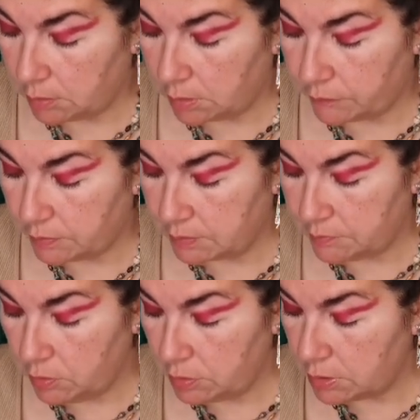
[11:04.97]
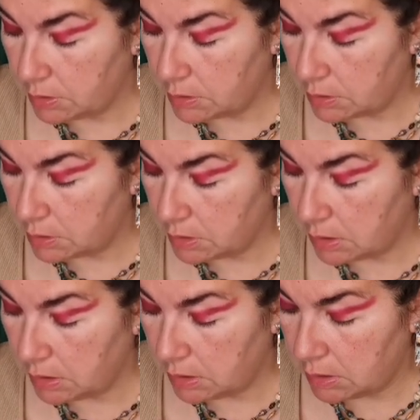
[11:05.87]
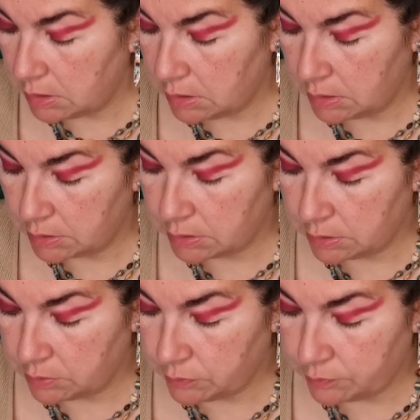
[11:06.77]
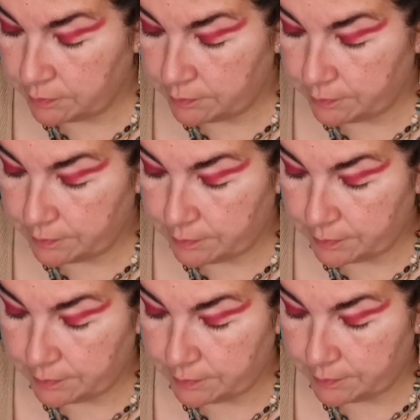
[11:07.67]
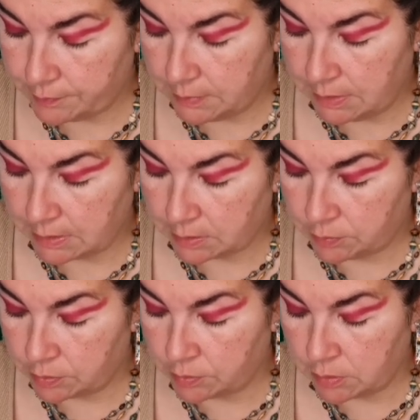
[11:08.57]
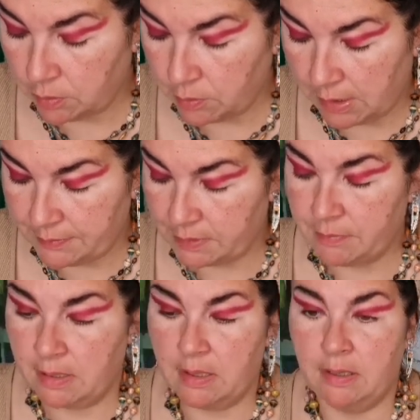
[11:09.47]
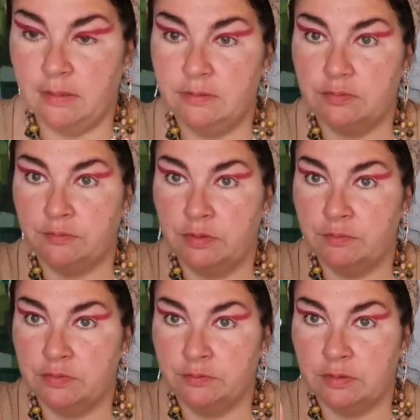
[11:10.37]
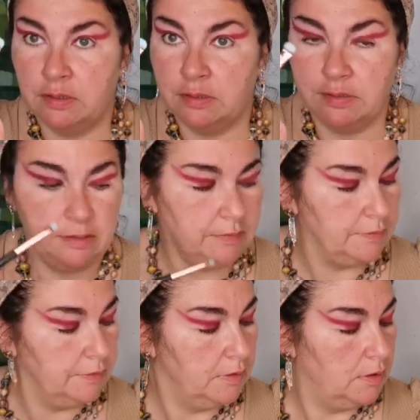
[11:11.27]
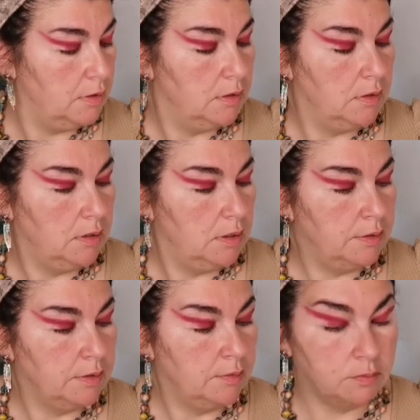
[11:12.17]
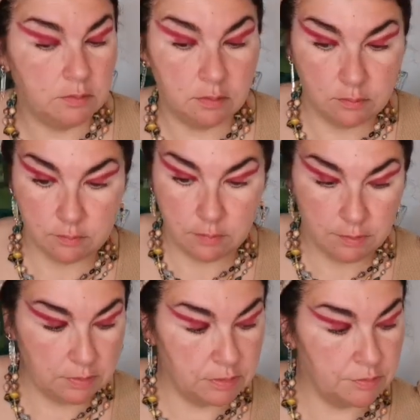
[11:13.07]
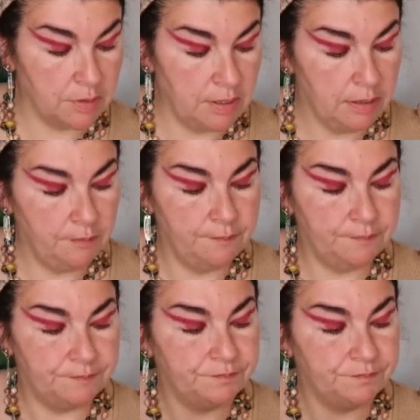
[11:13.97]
Looking for the small eyeshadow that could go under my eyes, or maybe something like that. And also maybe the gray.